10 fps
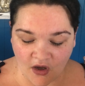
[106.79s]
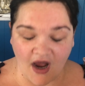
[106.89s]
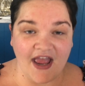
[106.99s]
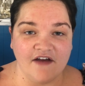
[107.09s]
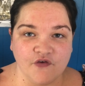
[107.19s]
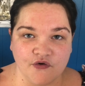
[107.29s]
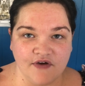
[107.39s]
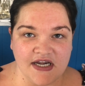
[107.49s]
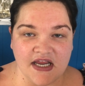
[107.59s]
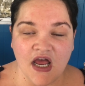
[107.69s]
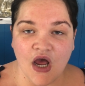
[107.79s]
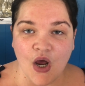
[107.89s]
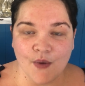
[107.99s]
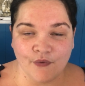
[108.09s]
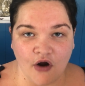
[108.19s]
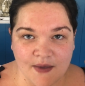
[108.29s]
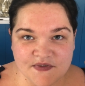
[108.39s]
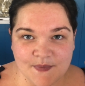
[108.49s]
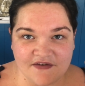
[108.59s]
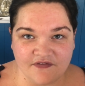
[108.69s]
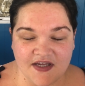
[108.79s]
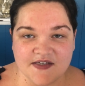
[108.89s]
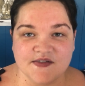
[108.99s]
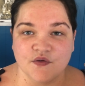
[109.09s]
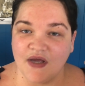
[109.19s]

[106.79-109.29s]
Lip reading: I have already primed my face.